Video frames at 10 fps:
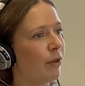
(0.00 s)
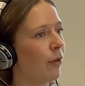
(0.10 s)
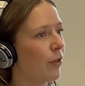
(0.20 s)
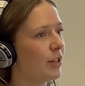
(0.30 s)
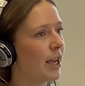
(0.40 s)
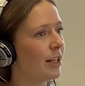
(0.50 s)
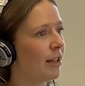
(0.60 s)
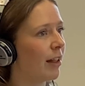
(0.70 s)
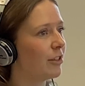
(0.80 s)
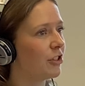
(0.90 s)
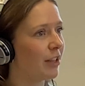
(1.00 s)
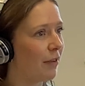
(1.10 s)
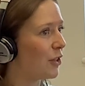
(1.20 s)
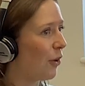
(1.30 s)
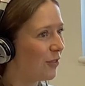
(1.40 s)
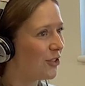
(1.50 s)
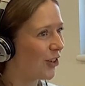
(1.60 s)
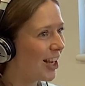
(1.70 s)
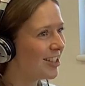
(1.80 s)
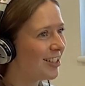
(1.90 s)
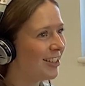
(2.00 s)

than on the day, then that just saves a lot of stress.